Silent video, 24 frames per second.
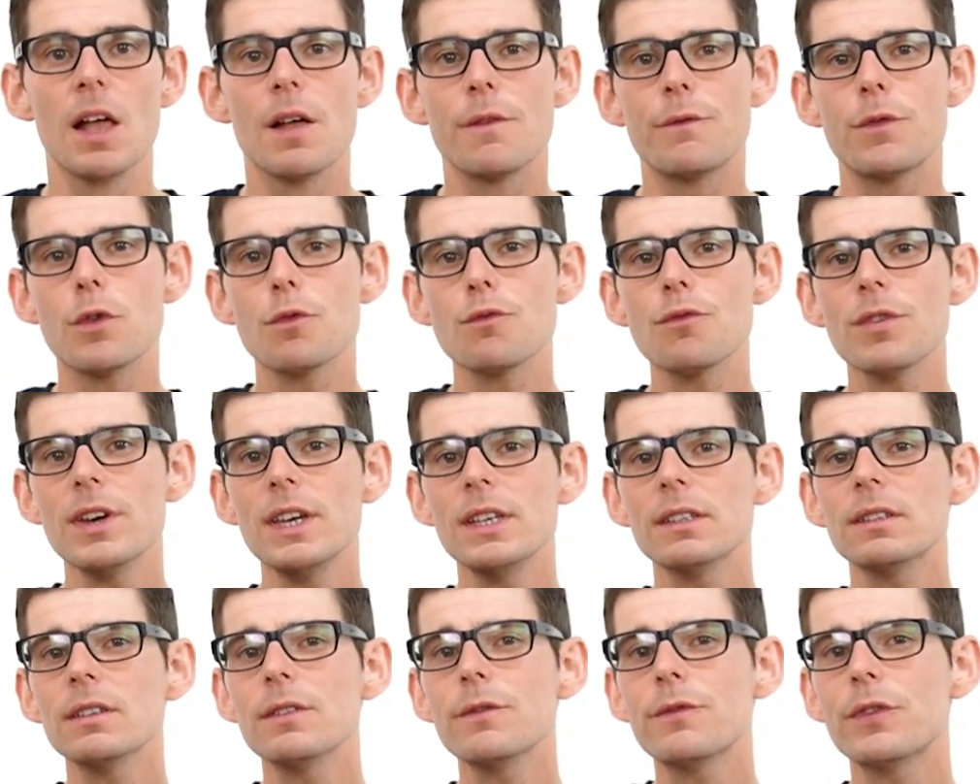The
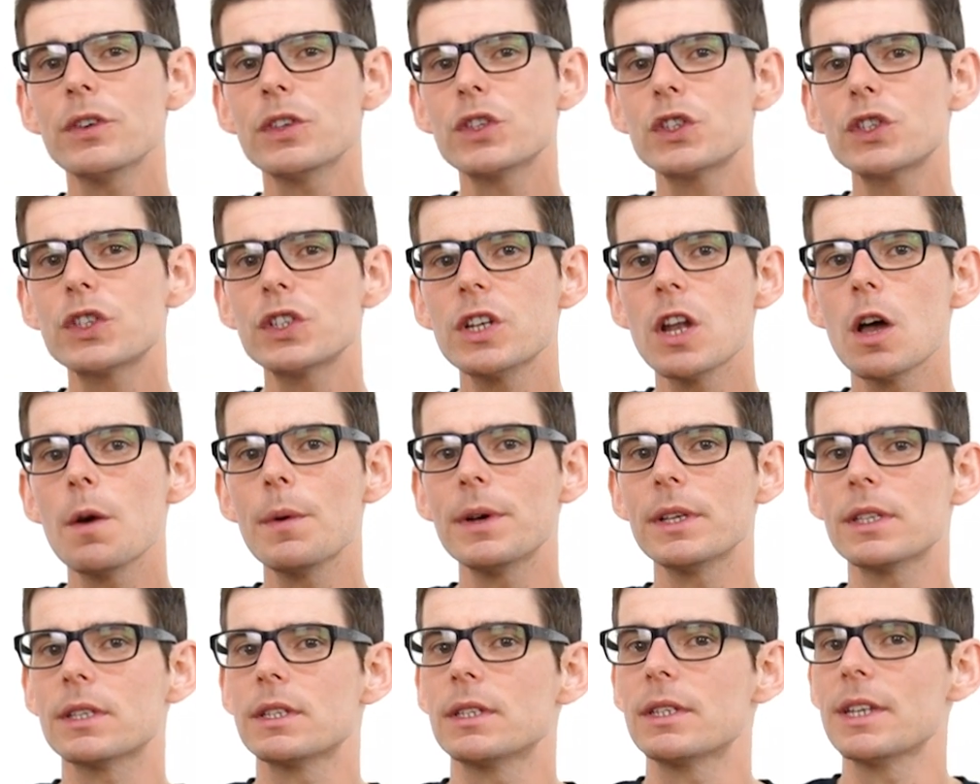reason the
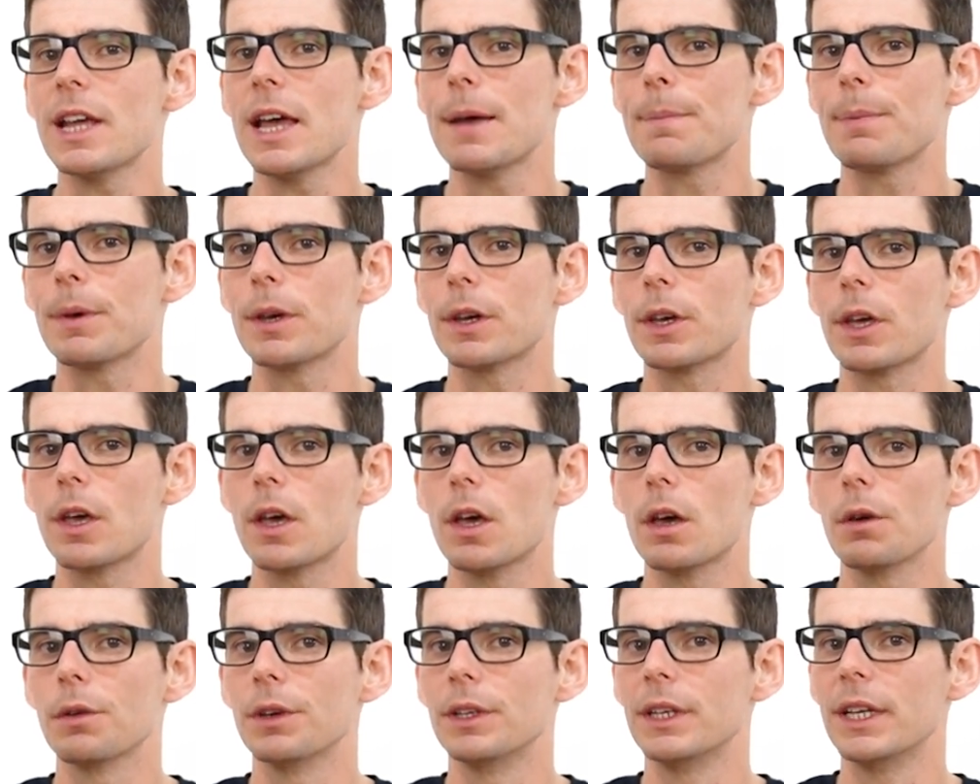slowest step
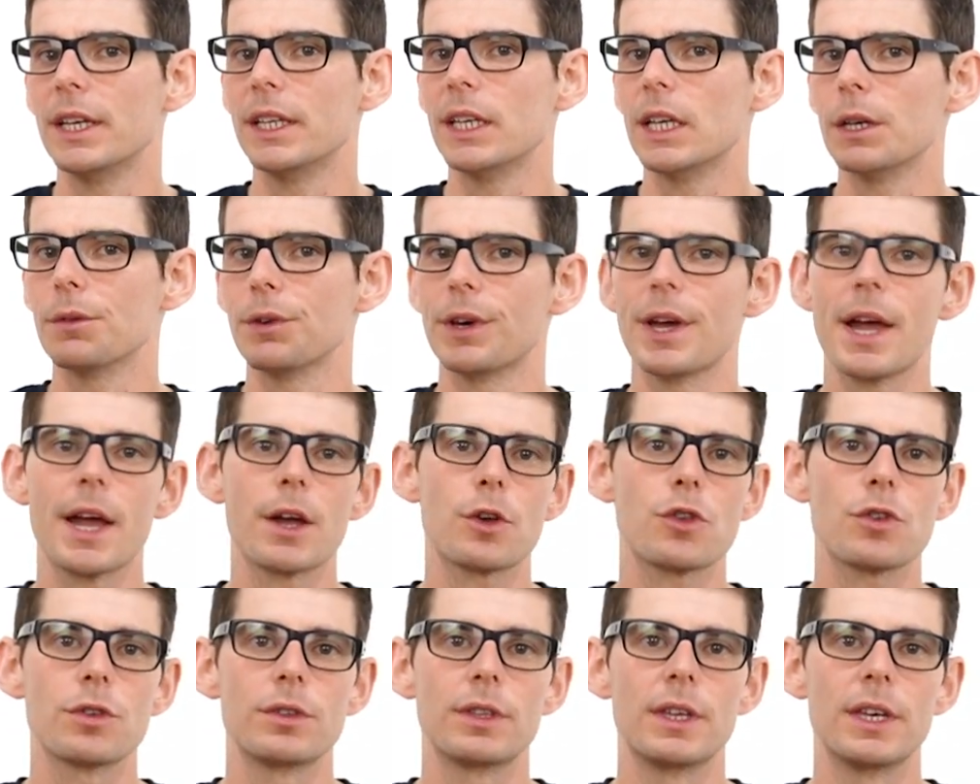occurring in a
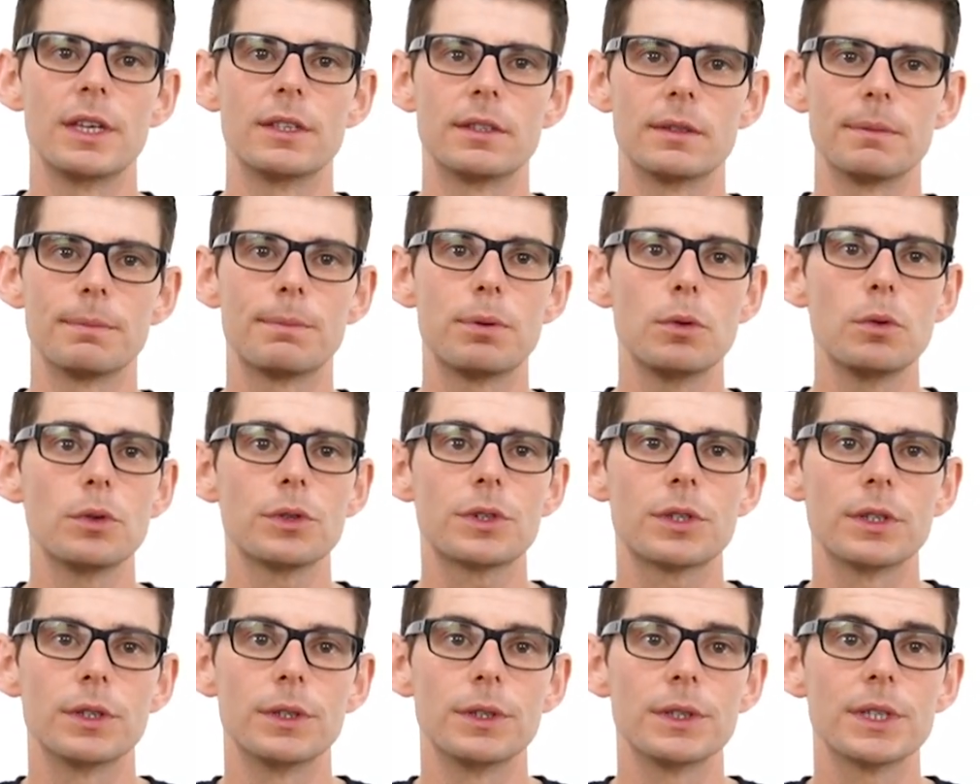reaction is
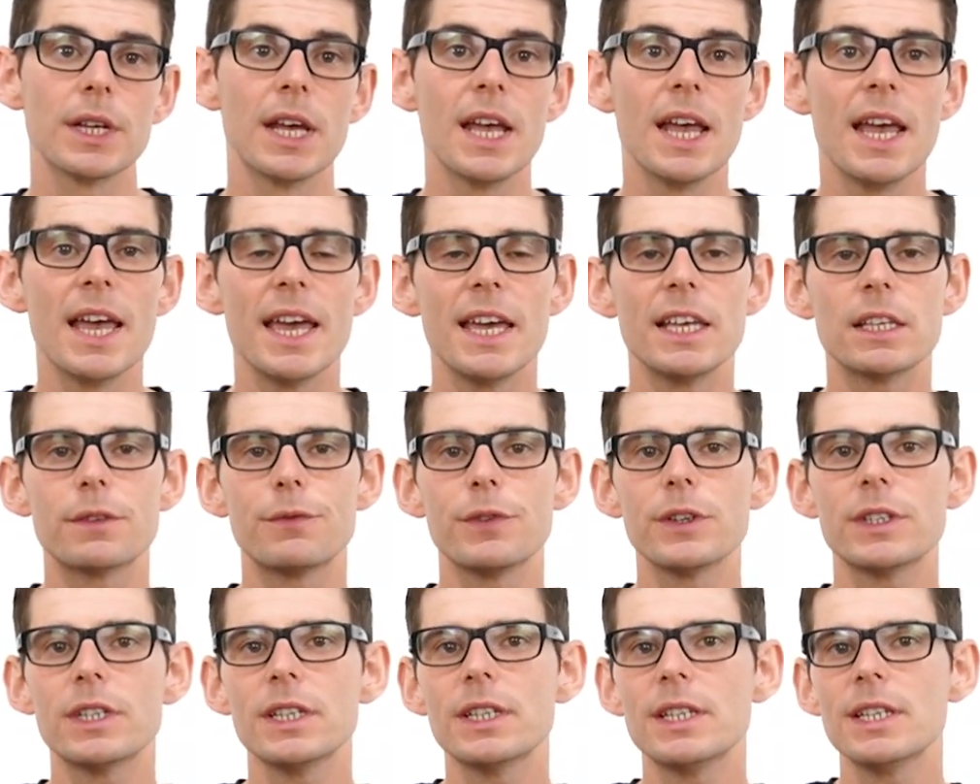important is
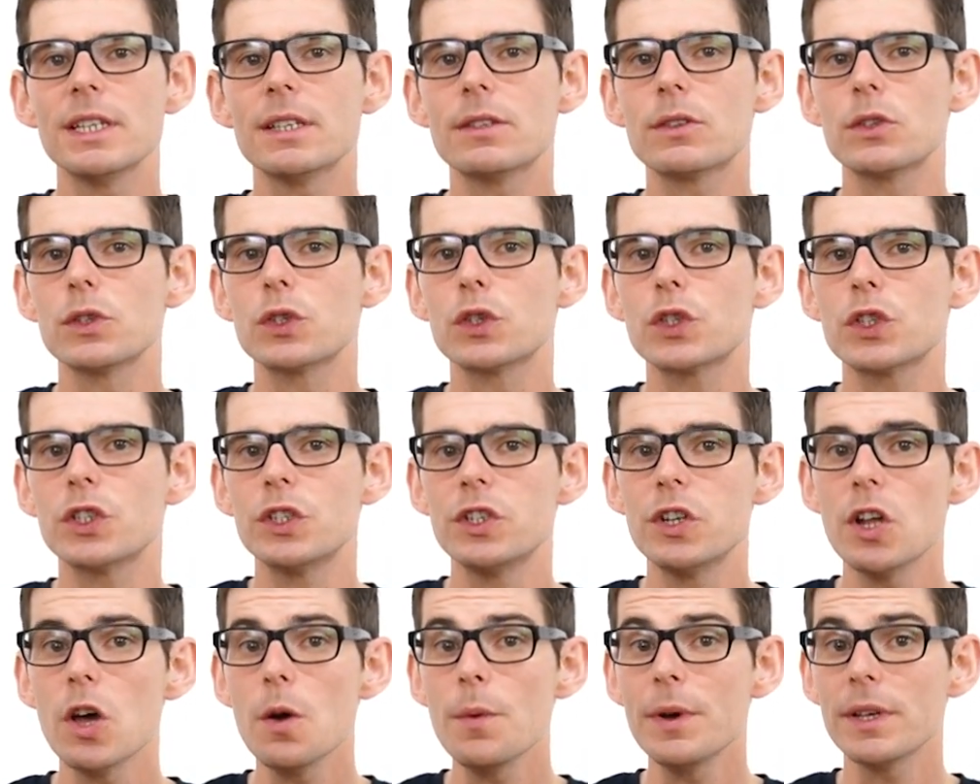that it is the
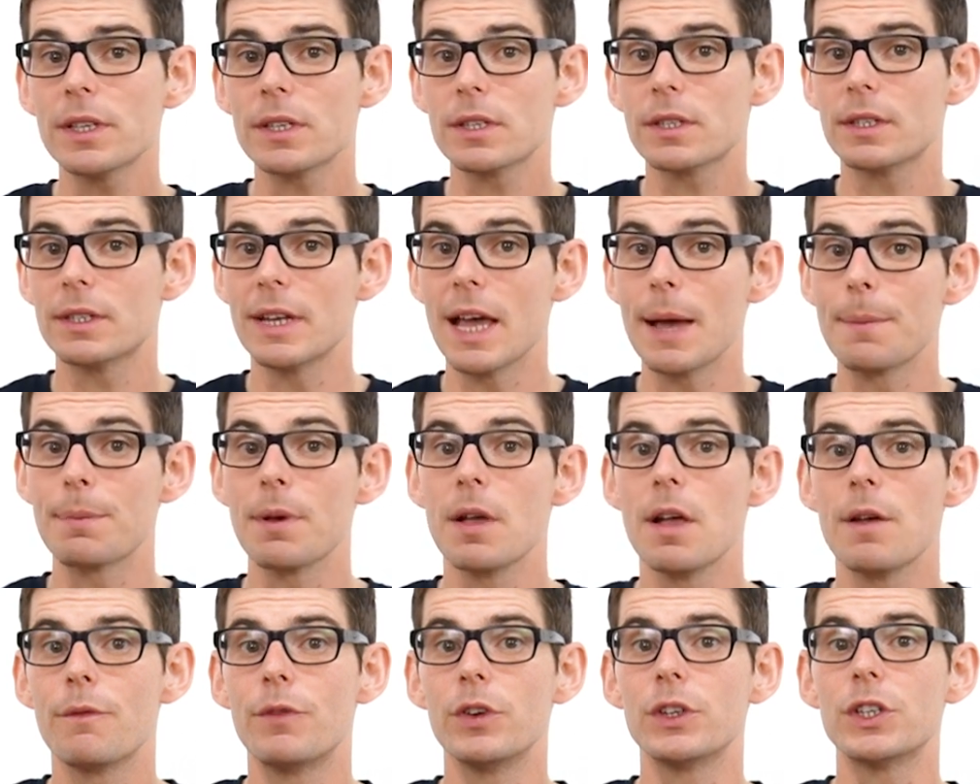slowest step
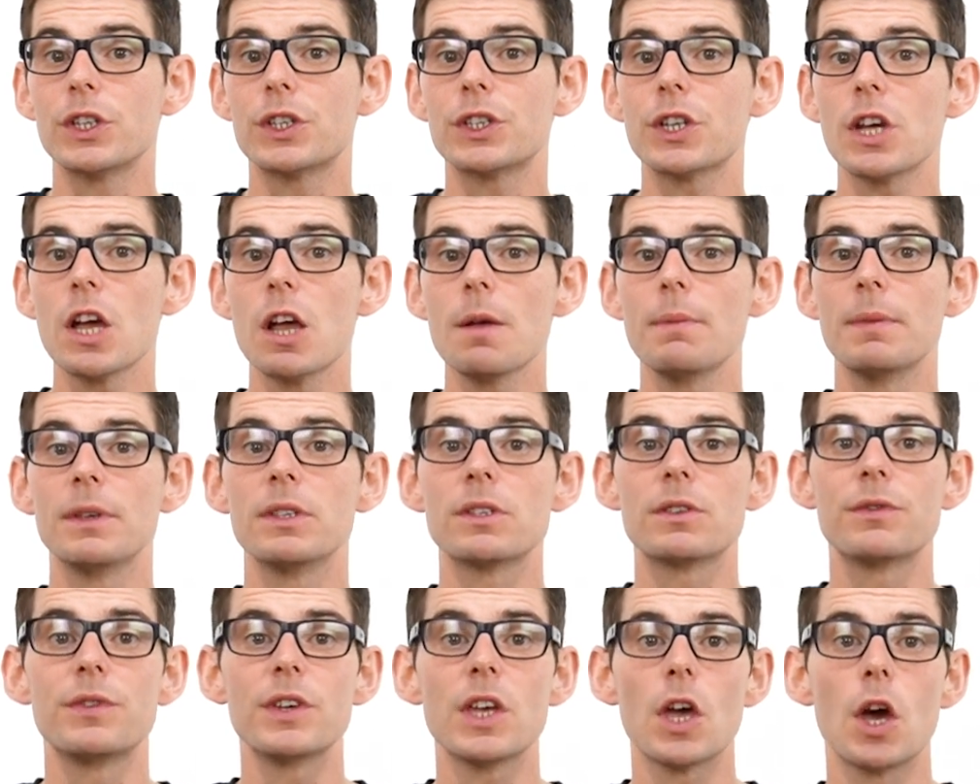that
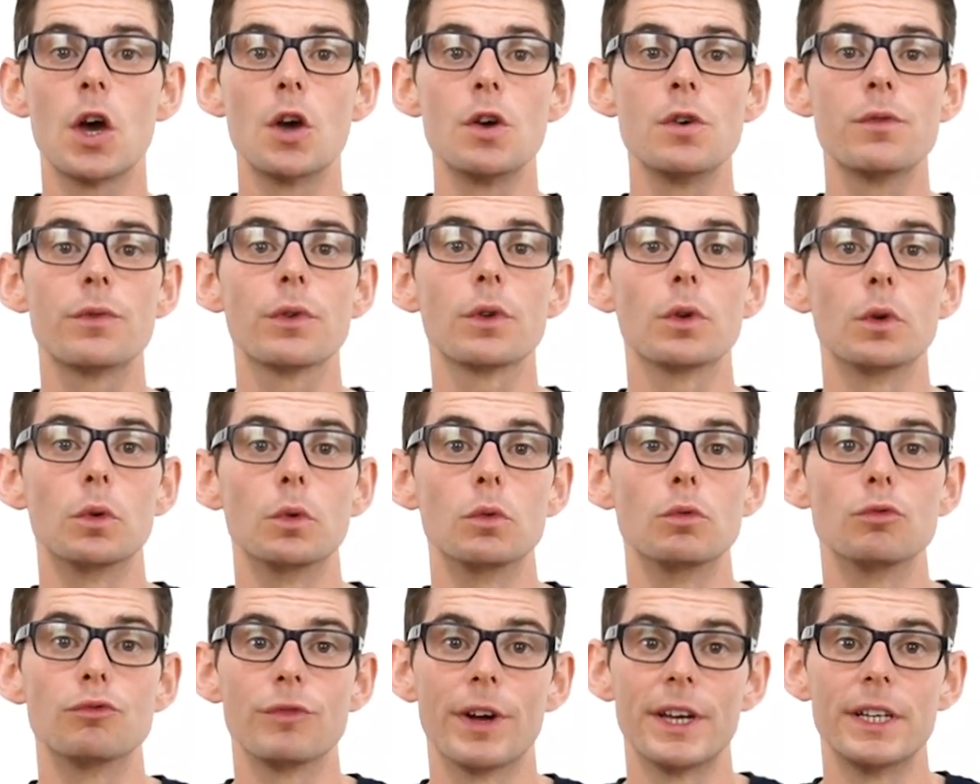determines the
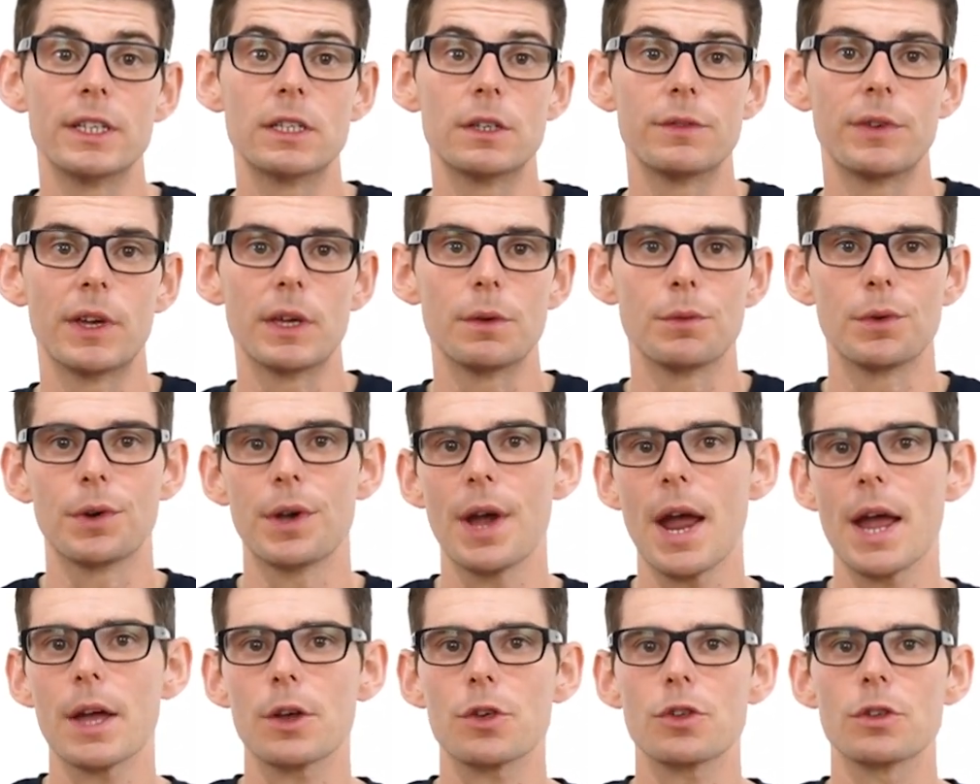overall rate of a
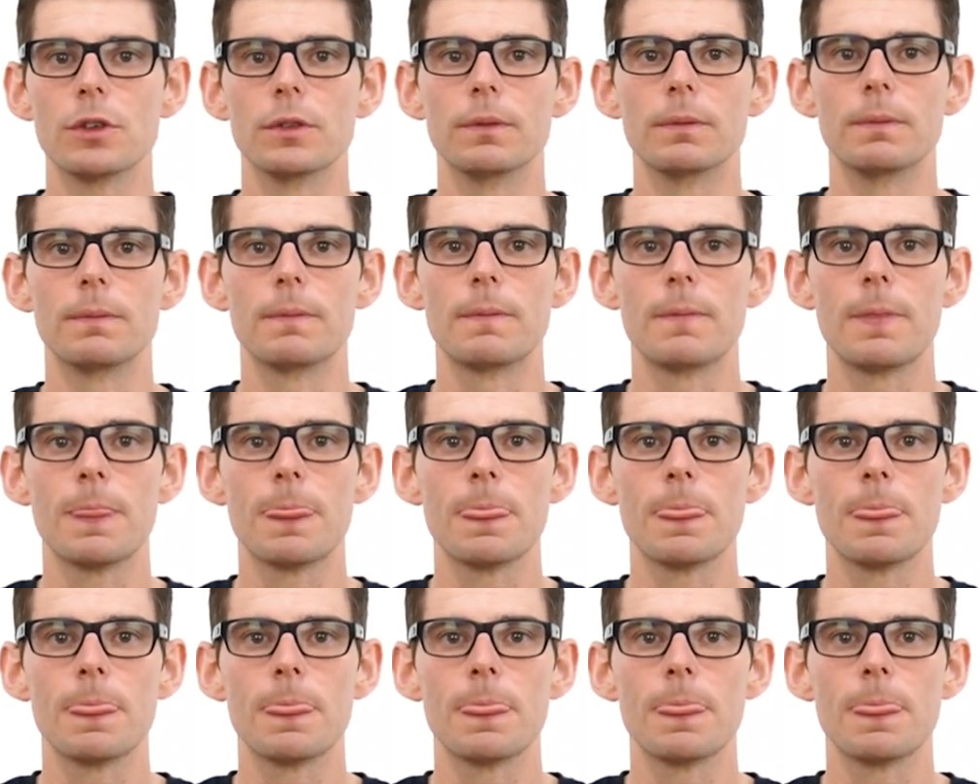reaction.